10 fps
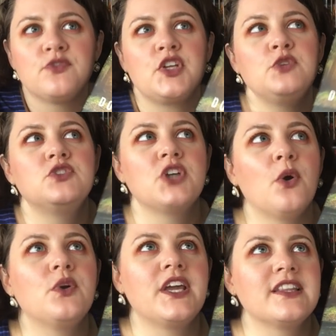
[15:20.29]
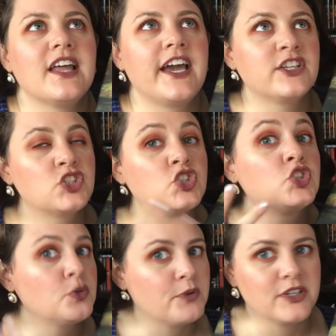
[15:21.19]
that you don't need like
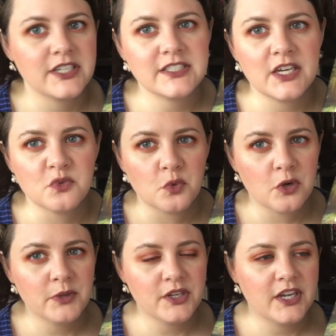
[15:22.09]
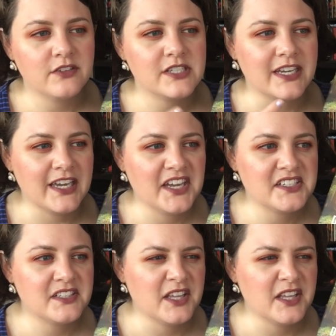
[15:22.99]
super detailed world building to get